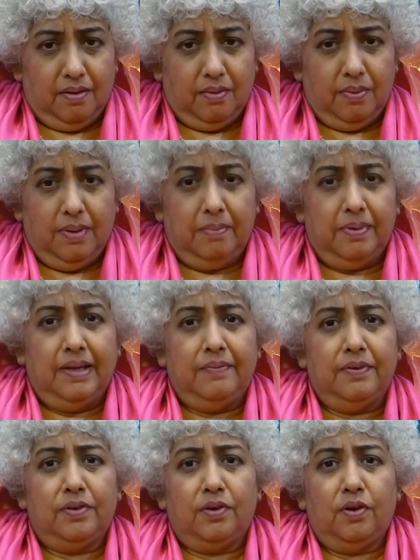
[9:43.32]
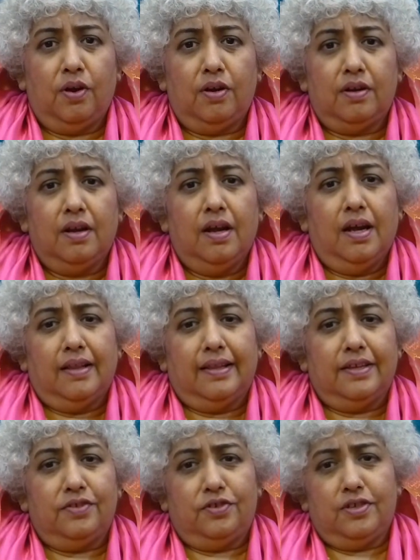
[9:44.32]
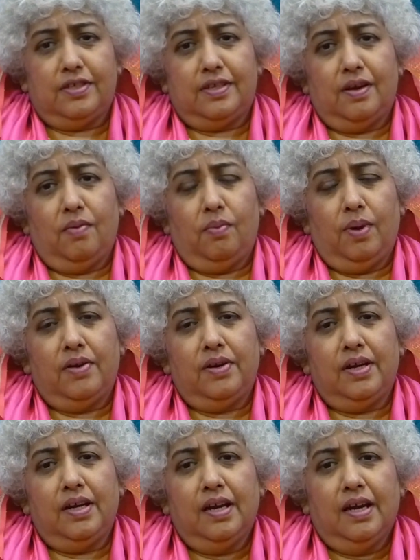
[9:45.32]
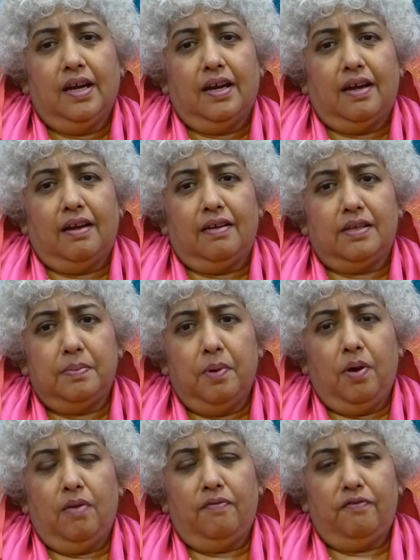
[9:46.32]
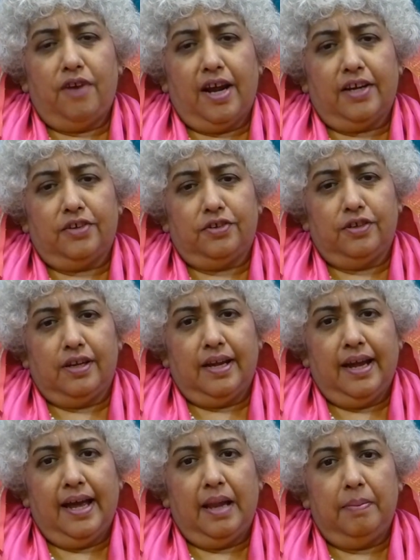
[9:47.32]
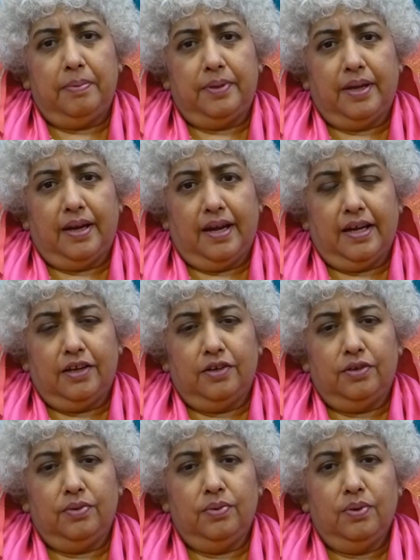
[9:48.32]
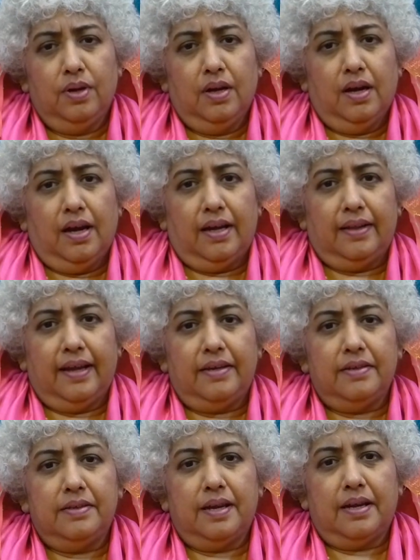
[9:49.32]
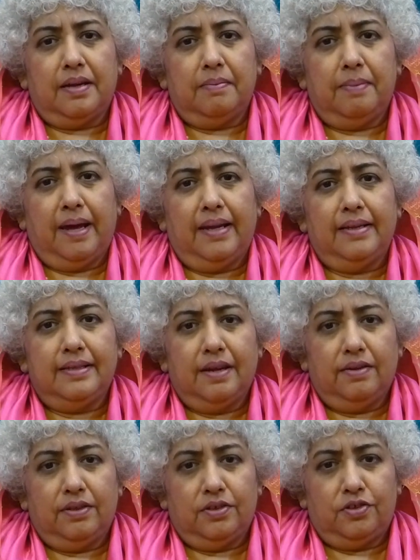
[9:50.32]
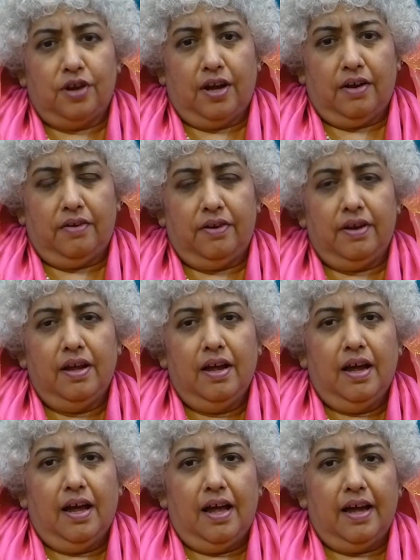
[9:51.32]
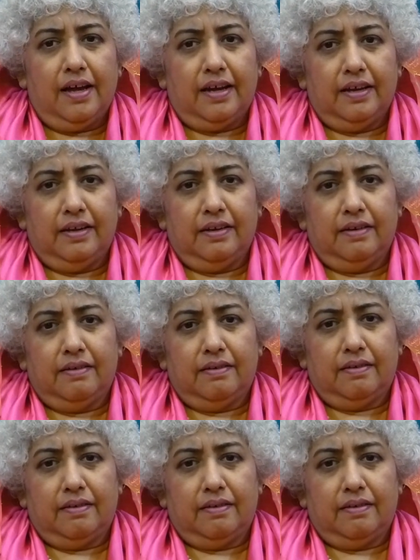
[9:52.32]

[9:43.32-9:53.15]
well, believe it or not, there's just a small fractional help that I can do. And that is, I can balance out the chakra, I can